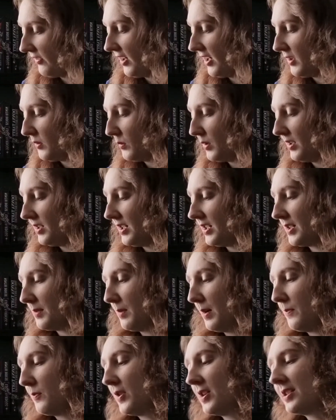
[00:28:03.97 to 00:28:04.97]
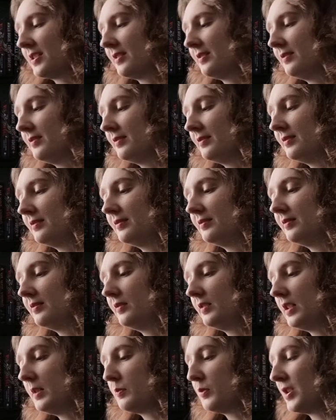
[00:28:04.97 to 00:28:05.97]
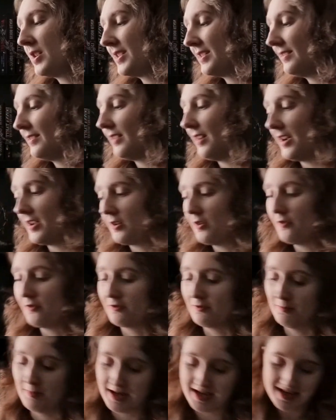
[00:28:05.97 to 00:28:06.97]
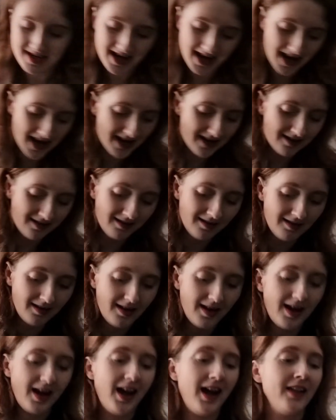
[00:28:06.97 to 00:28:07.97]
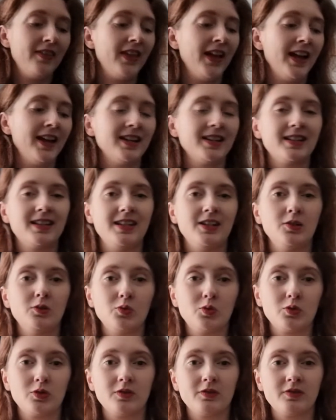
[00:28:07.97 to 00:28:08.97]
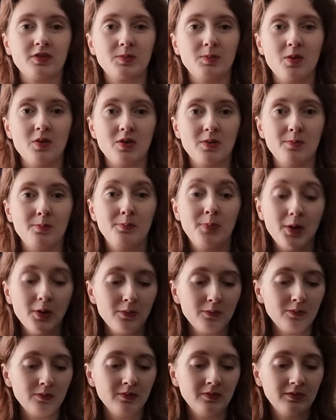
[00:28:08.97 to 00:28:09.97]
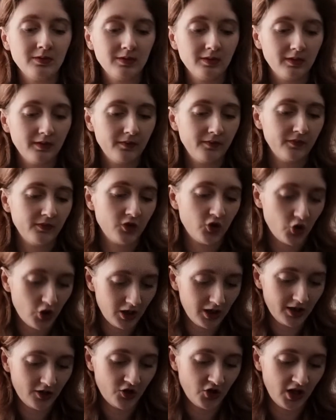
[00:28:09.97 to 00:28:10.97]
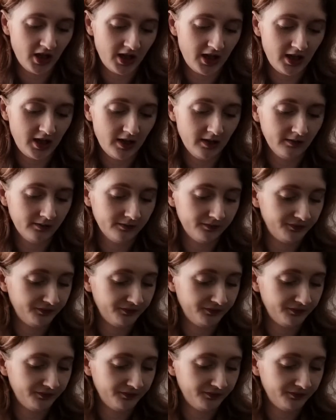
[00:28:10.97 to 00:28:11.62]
the final one is the present that I got from my nan, and that is the Daughter of Smoke and Bone trilogy.